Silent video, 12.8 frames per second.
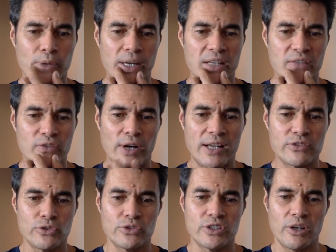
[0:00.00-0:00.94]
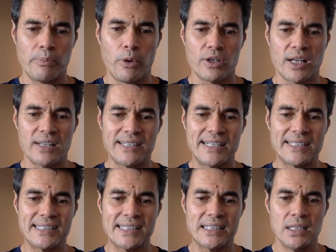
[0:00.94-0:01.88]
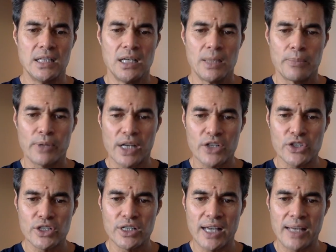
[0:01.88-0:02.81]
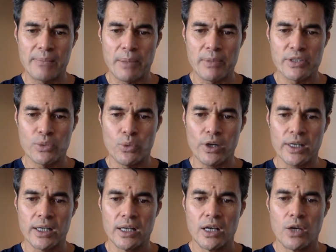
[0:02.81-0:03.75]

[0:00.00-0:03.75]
page for outsourcing of podcast editing, production, and publishing work.